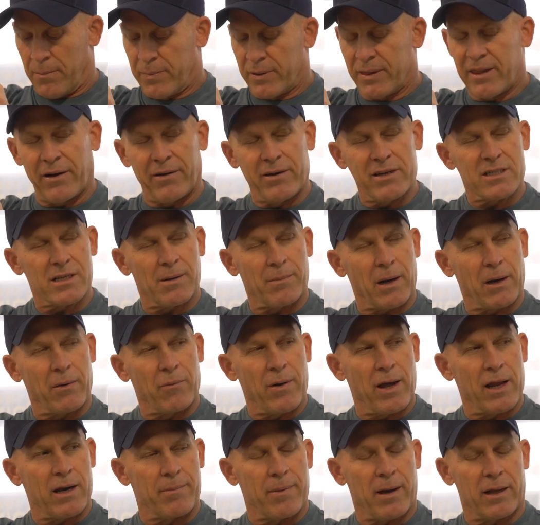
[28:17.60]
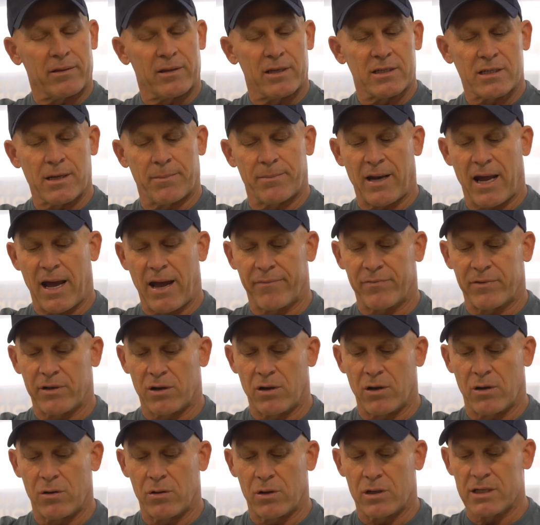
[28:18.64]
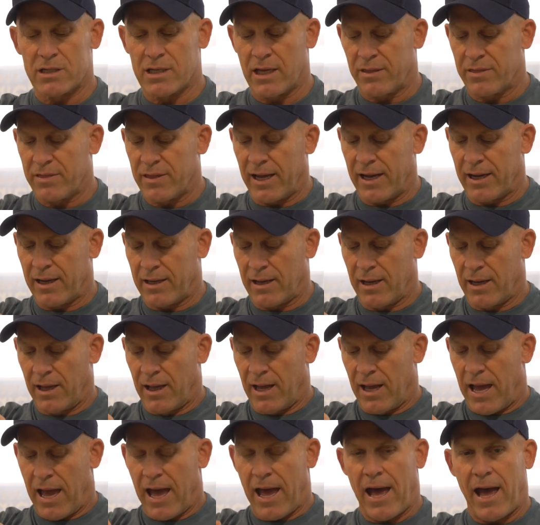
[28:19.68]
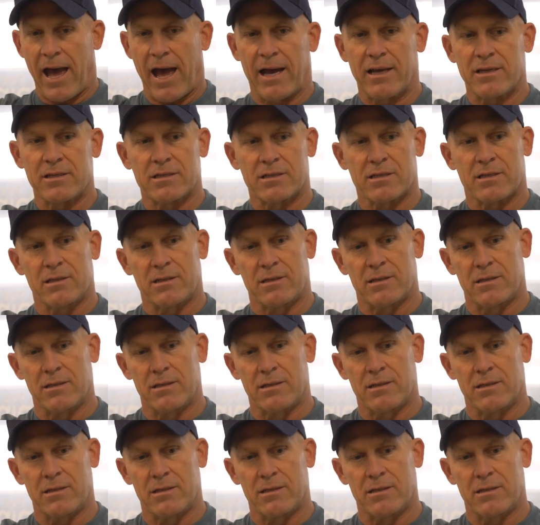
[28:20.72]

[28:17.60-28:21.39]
But there is something I read about this. I'm gonna have to go, because I think as